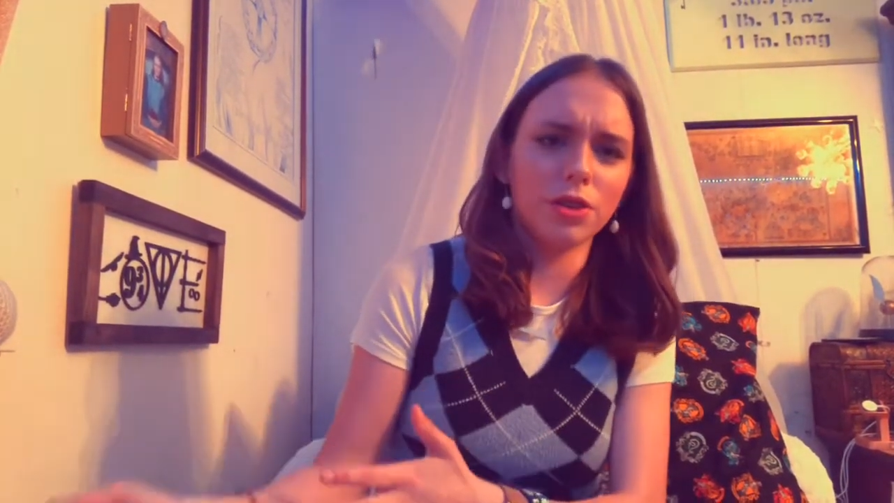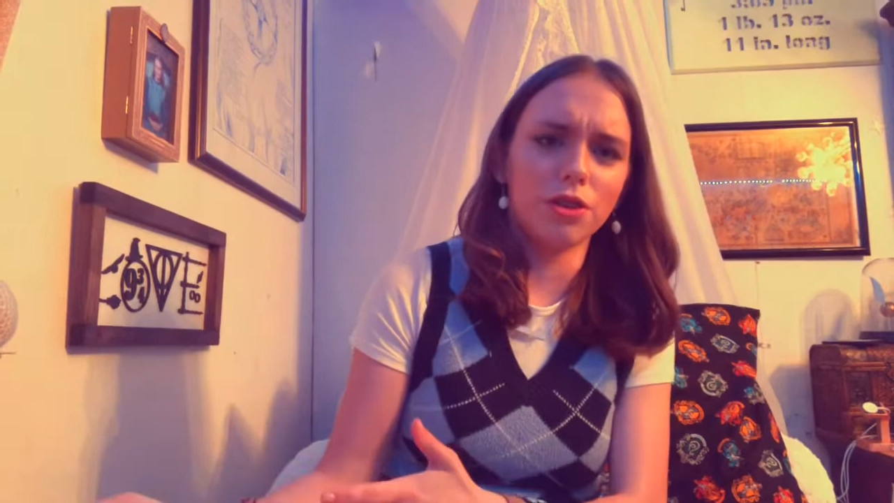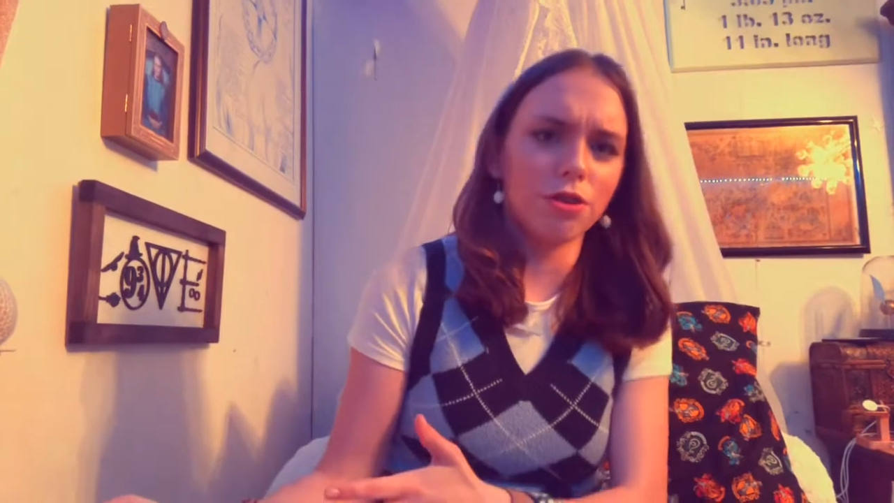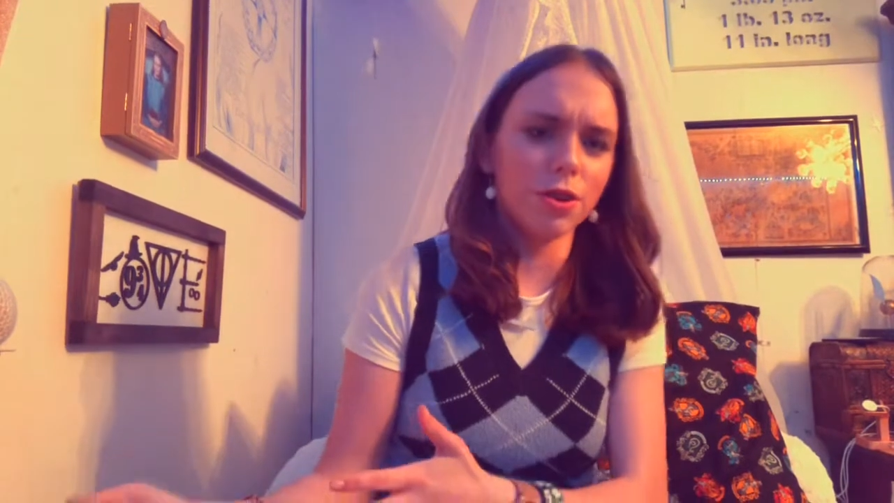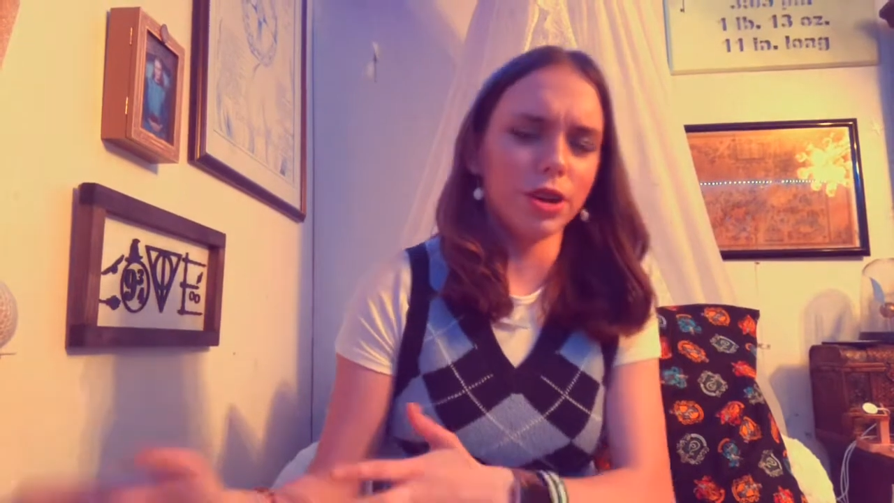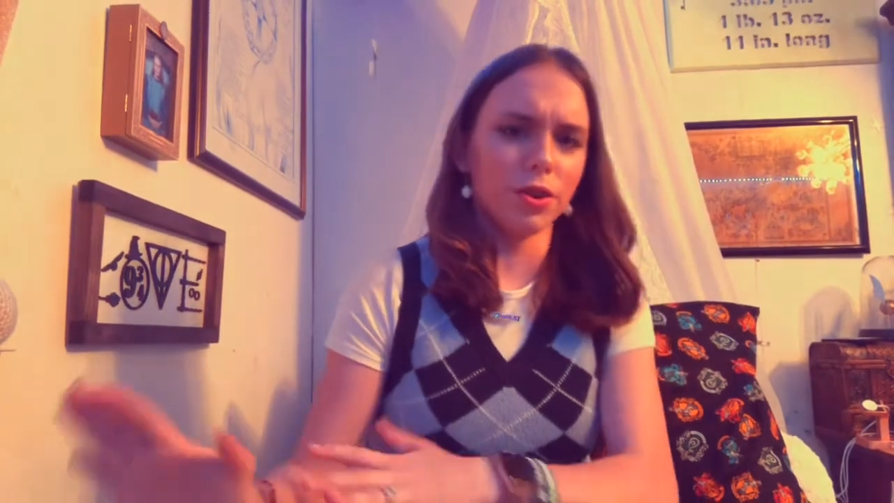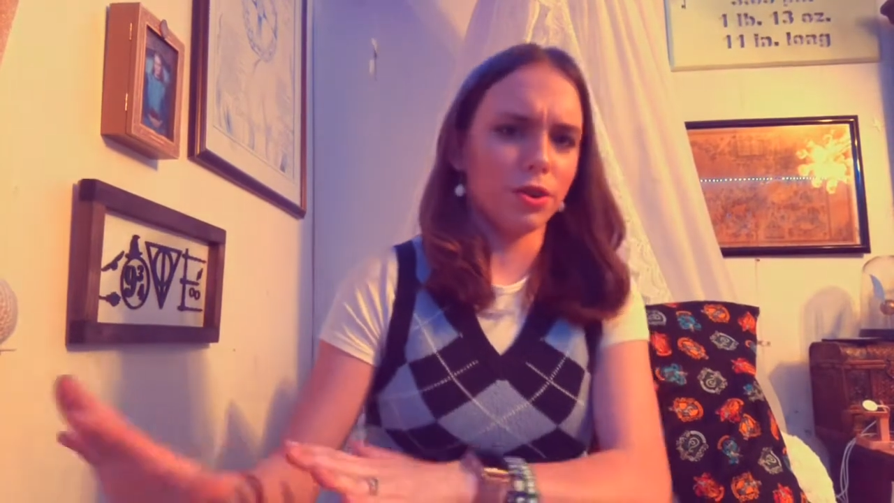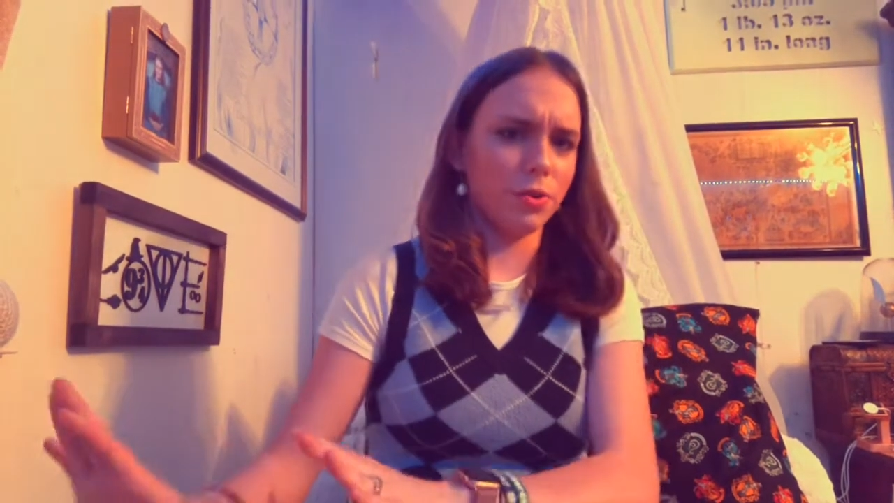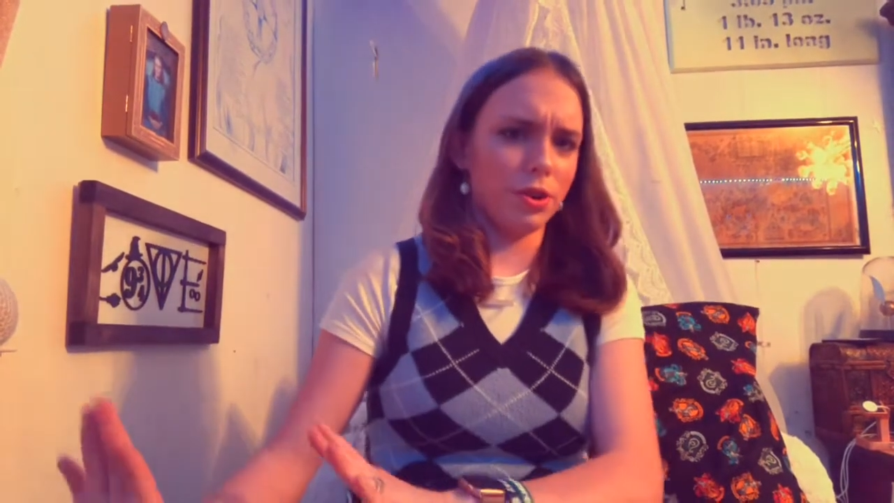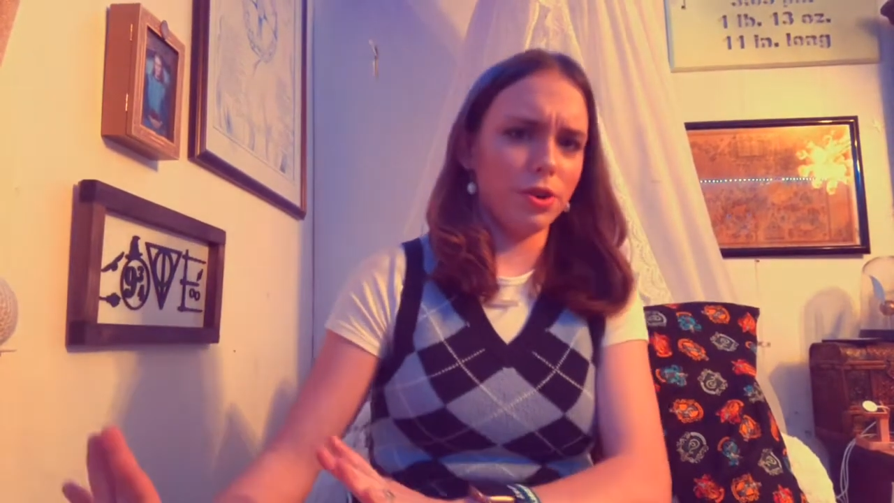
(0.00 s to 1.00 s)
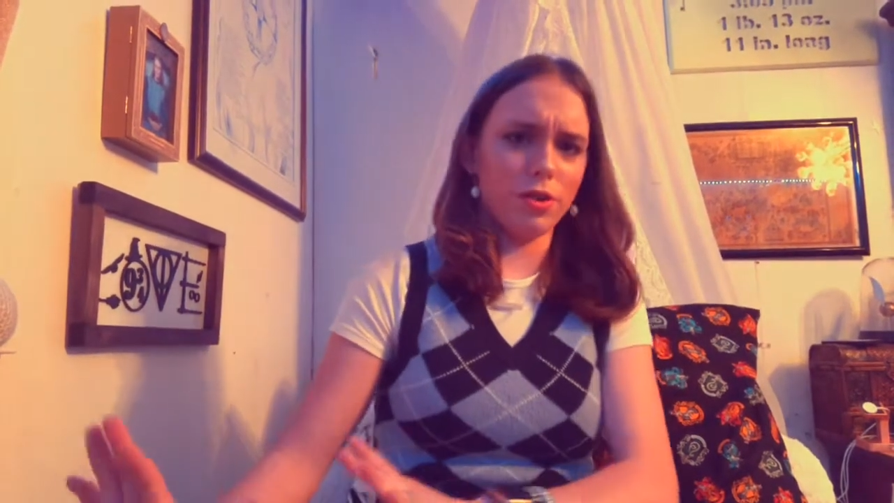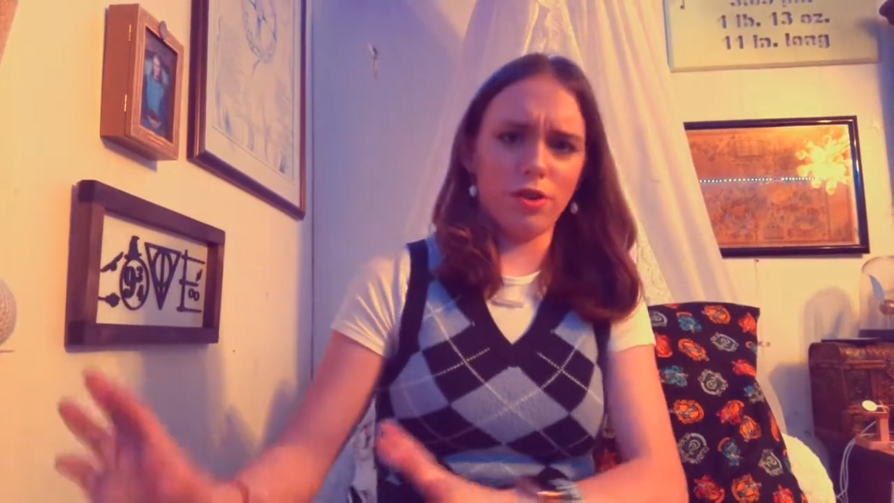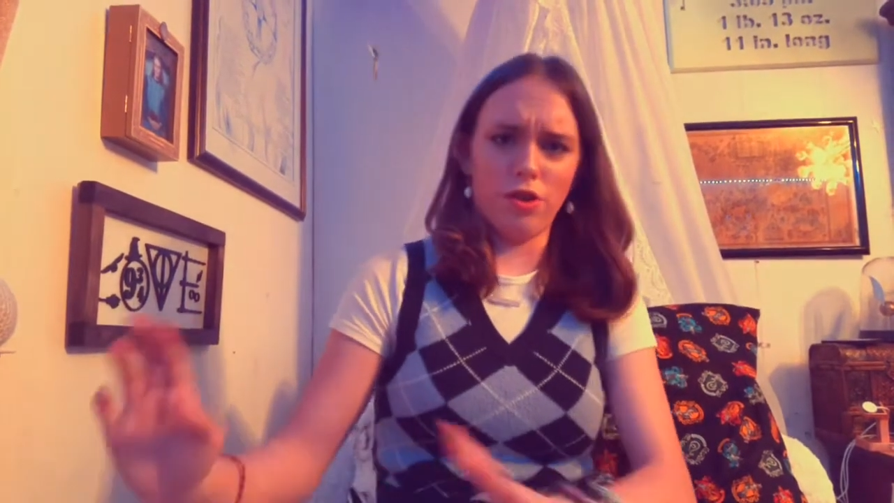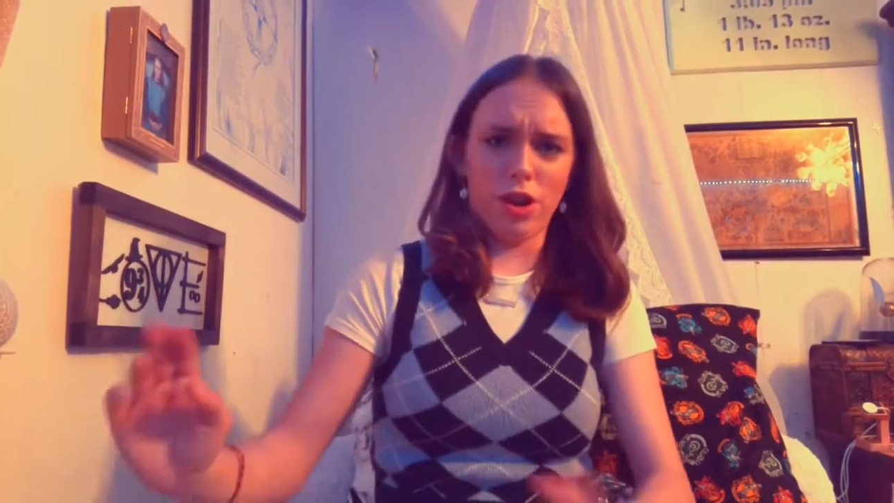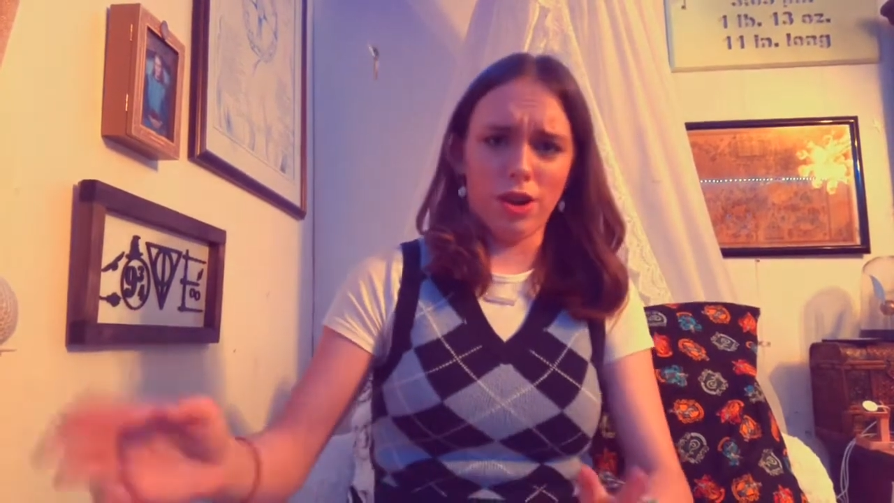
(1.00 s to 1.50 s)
treat or go near the treat.